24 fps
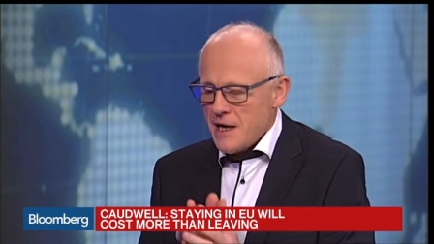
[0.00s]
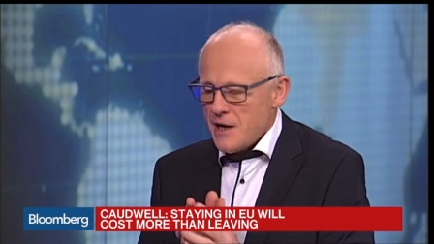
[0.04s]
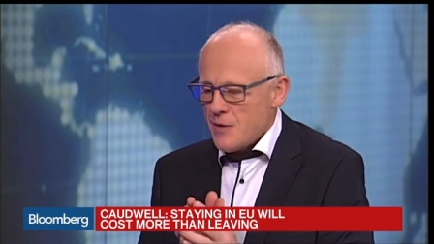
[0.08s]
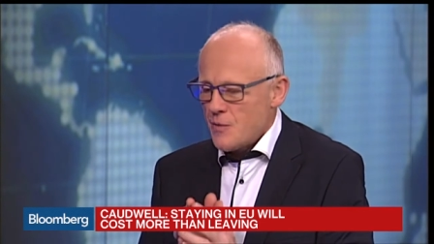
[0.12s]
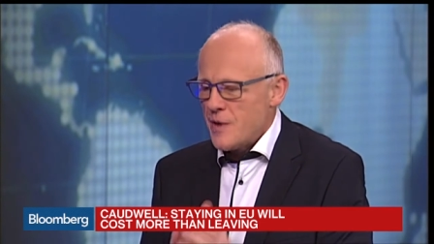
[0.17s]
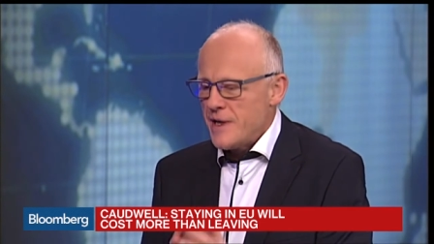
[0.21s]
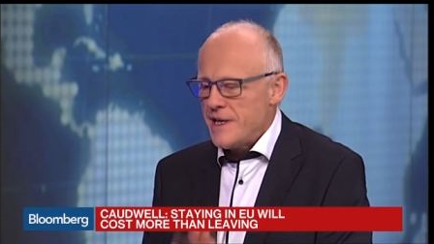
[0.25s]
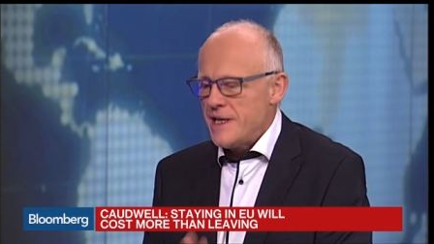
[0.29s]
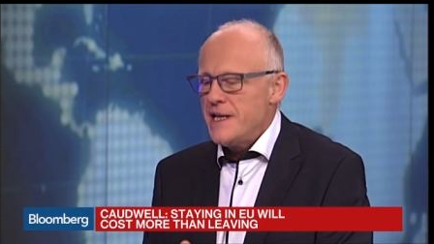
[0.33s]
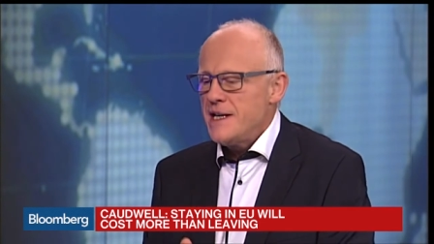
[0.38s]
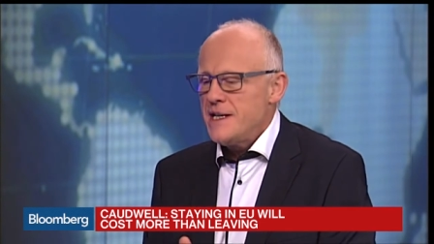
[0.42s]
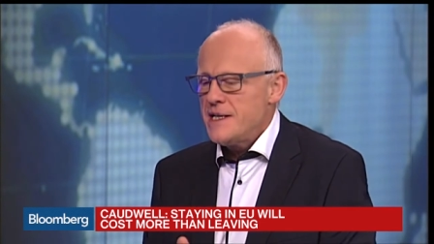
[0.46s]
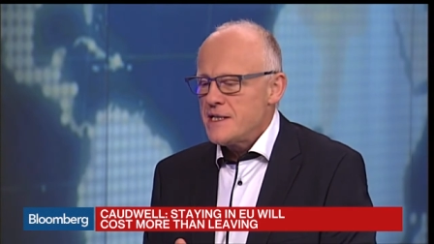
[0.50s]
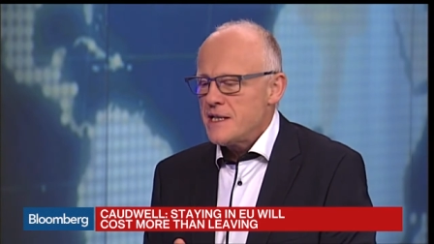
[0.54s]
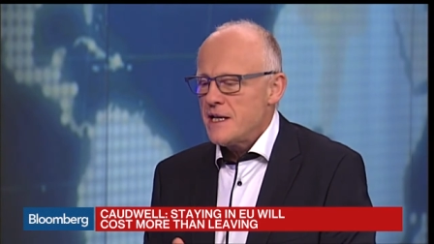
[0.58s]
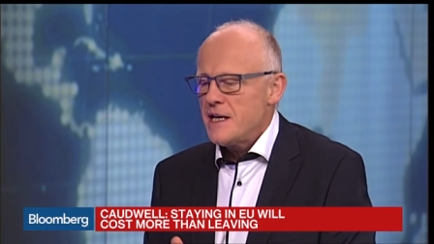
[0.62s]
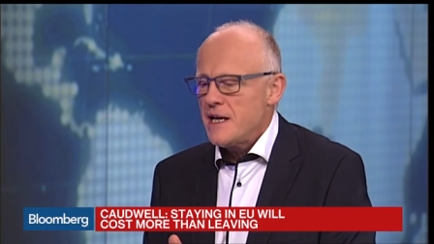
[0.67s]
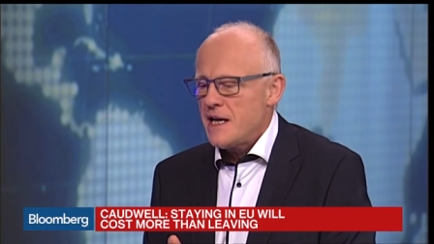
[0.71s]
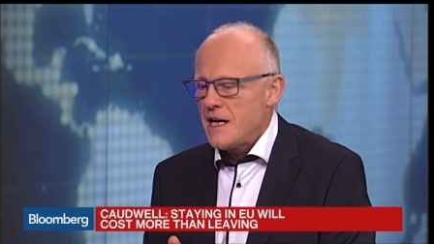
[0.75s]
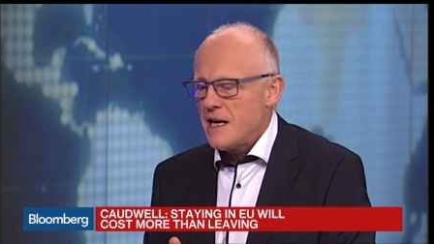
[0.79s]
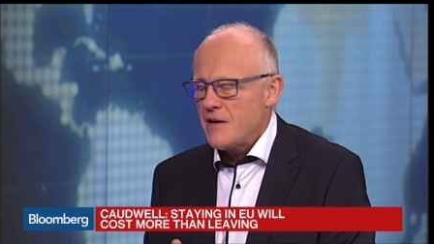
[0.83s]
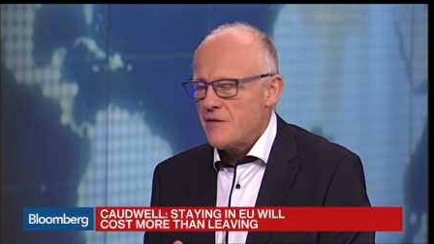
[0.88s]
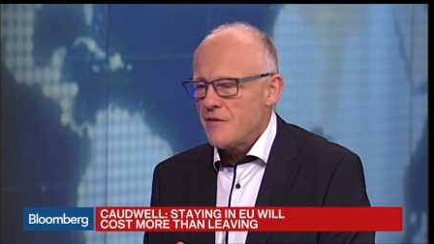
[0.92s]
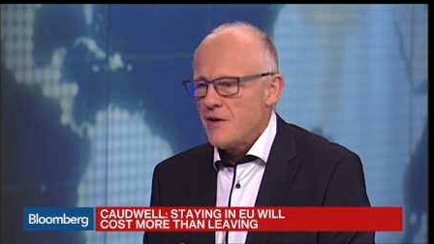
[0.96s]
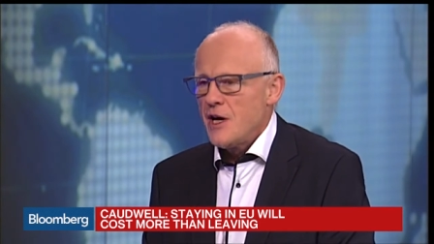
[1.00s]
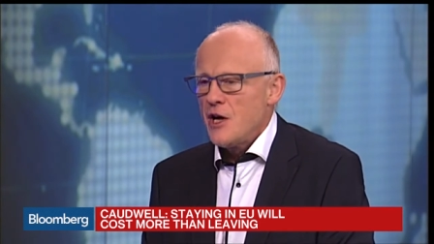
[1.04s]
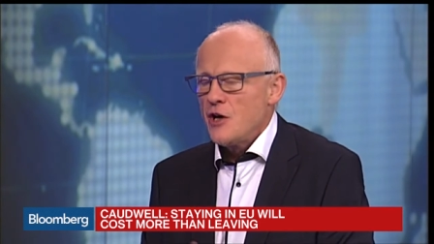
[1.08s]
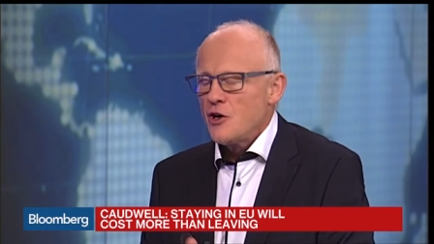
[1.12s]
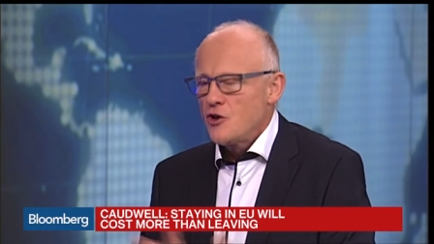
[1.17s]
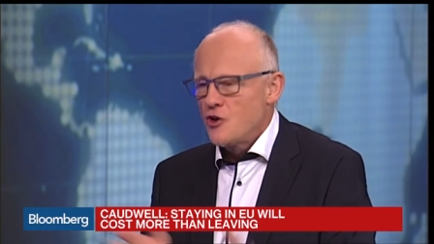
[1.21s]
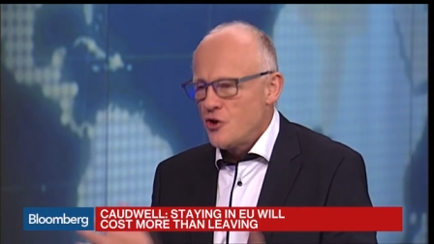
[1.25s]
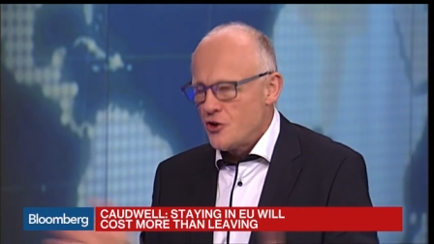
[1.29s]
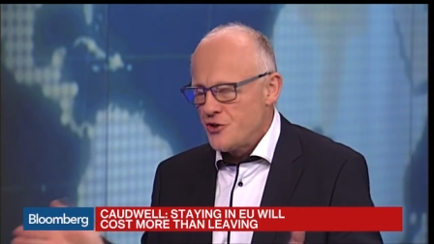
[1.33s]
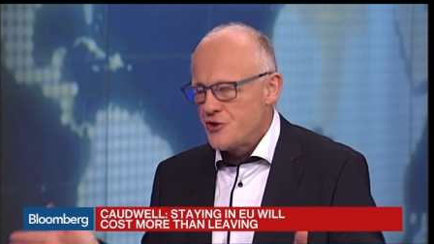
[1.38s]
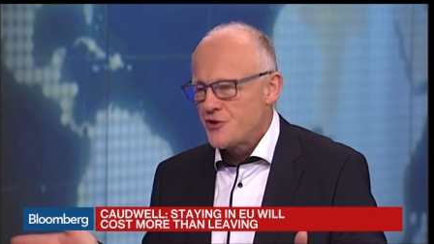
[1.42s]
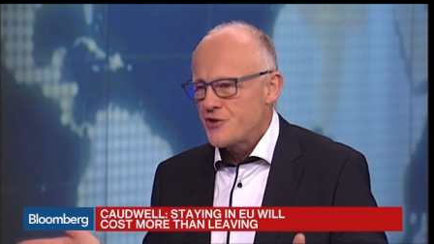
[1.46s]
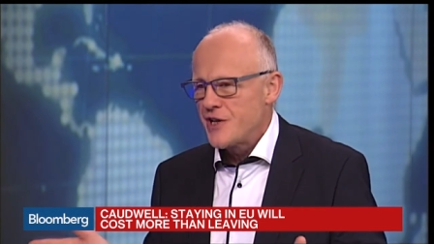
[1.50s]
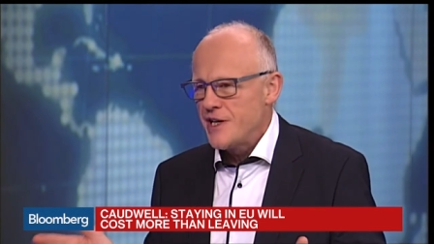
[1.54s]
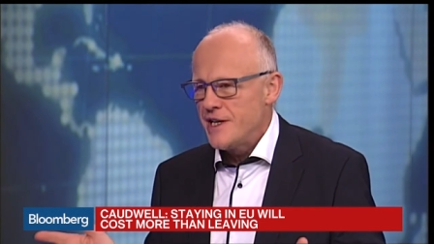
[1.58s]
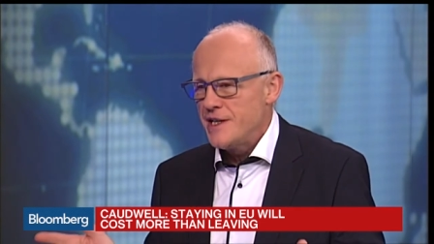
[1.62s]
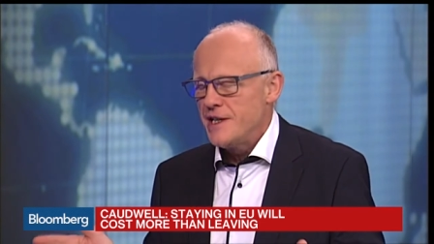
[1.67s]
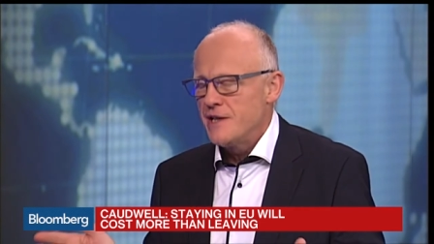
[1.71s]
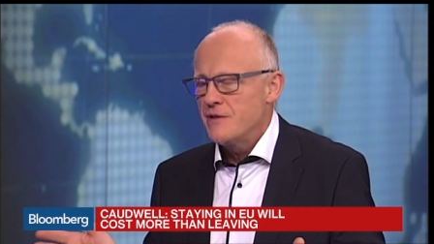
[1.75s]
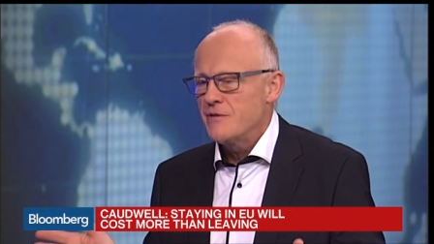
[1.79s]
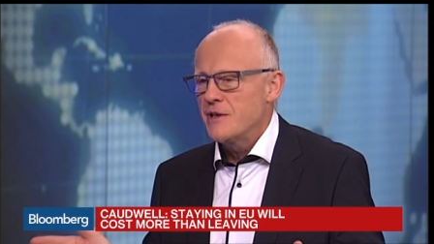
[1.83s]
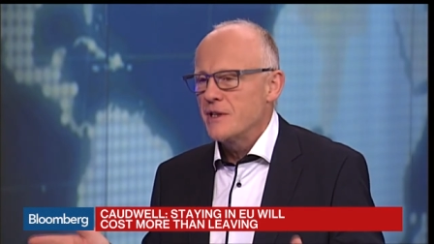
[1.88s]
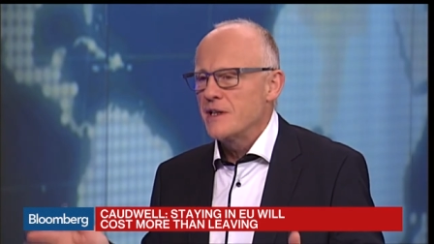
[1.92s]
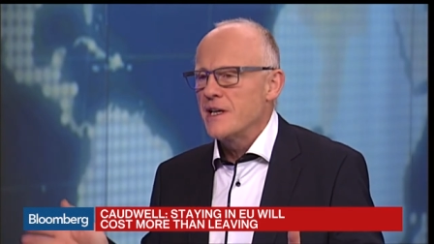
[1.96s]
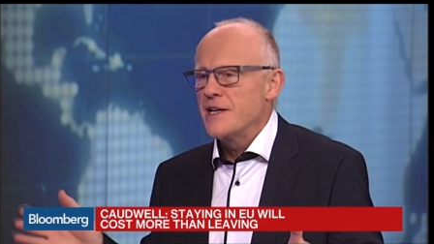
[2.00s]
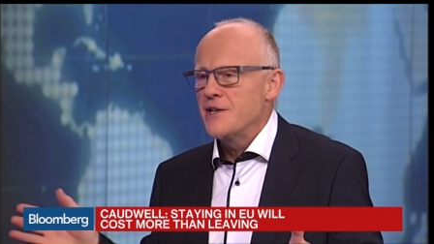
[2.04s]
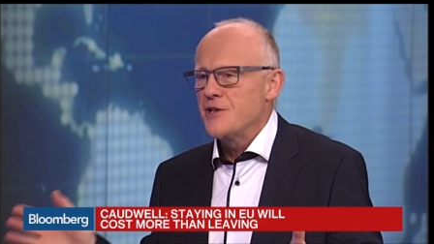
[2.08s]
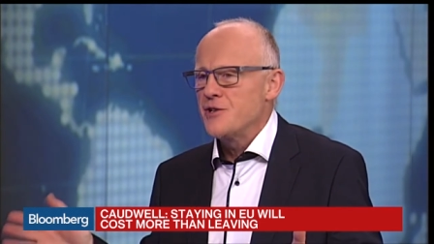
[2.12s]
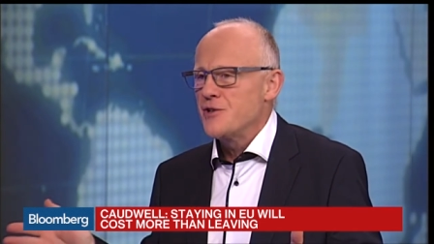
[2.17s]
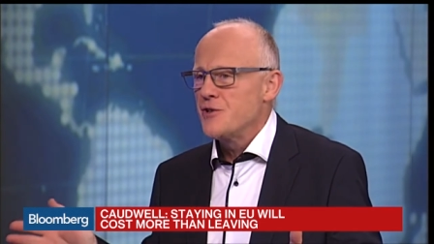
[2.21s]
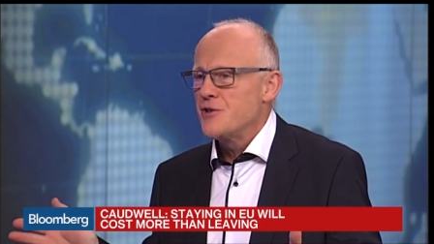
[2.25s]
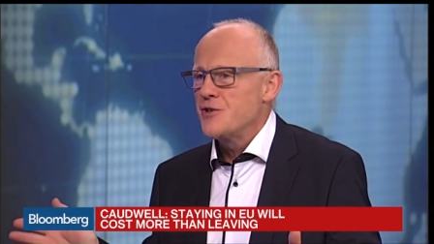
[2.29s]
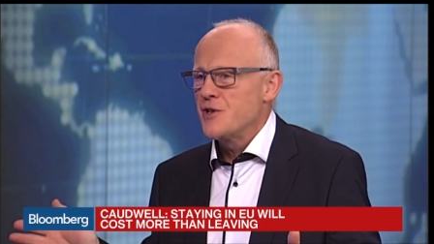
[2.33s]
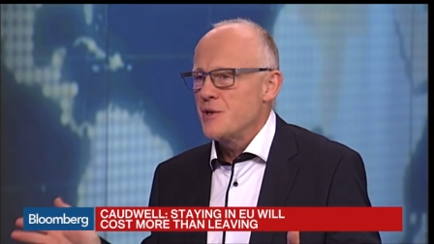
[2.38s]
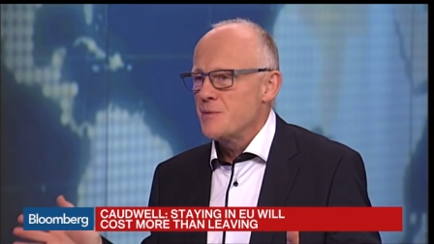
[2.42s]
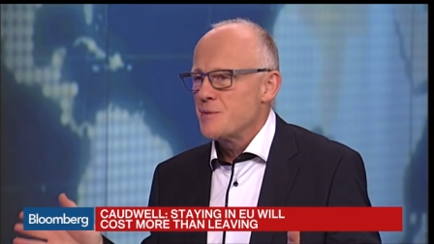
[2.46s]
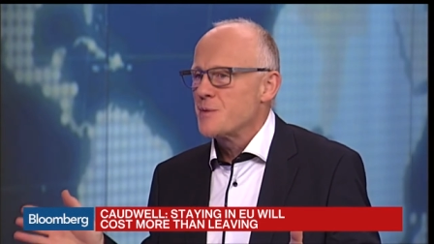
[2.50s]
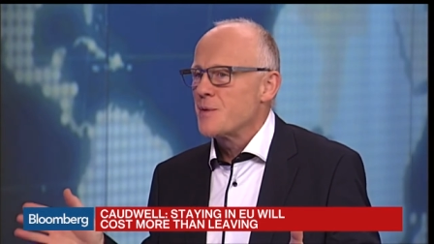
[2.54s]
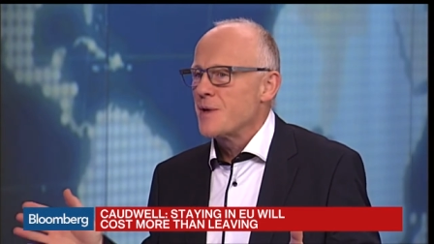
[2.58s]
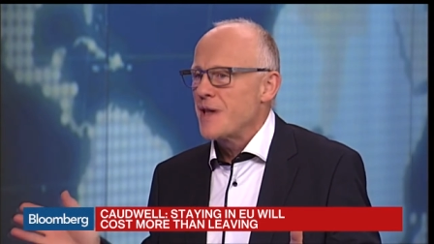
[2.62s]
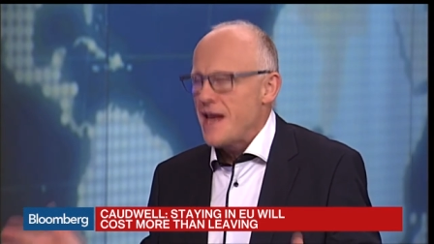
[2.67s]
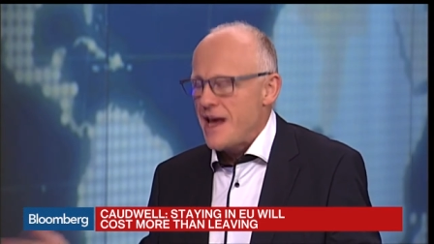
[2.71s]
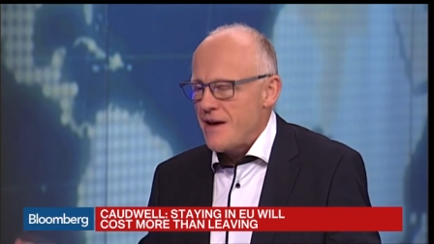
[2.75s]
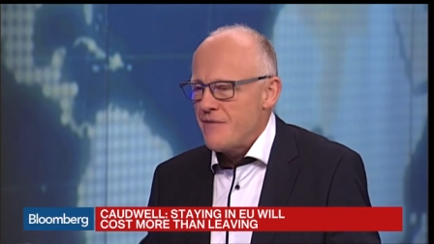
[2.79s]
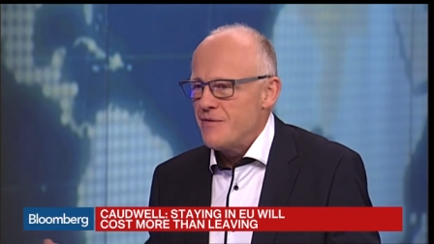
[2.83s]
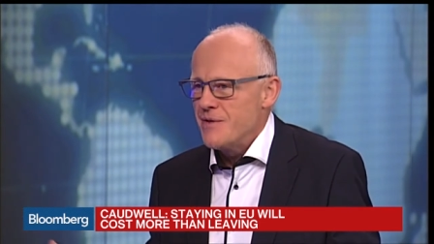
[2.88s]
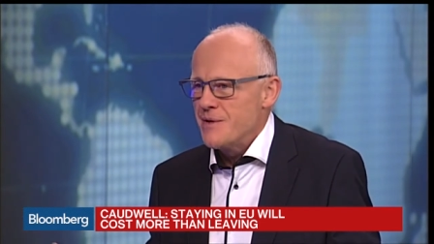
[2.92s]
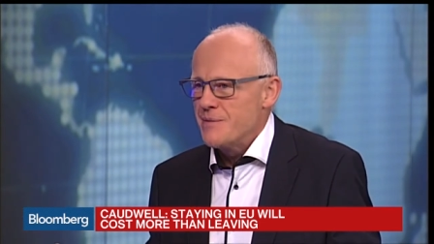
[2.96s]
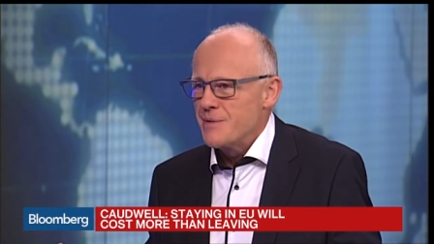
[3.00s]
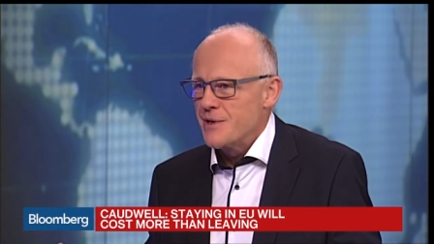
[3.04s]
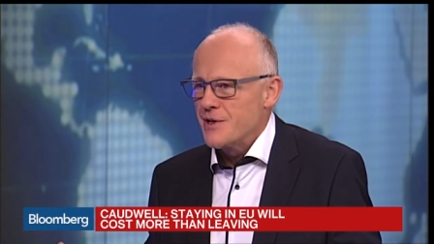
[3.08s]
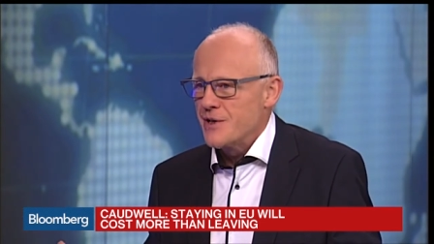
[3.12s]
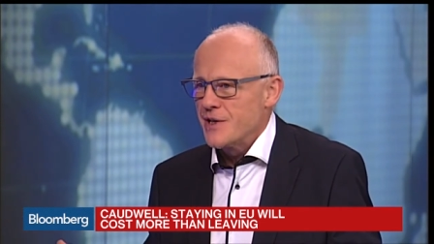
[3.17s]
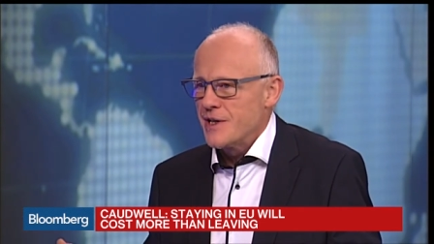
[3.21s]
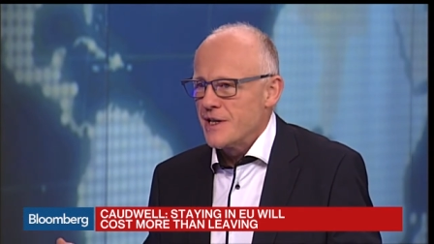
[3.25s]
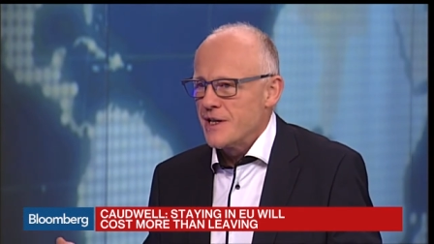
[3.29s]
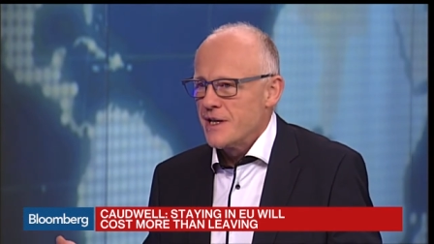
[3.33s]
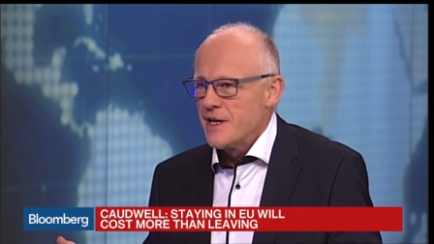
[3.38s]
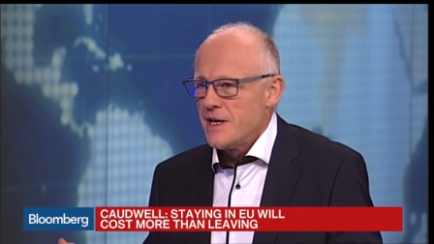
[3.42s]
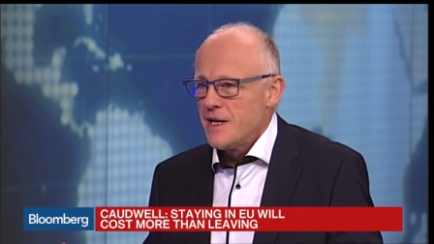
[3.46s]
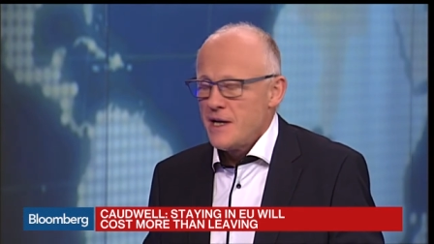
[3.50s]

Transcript: We need to have good trading relationships with everybody.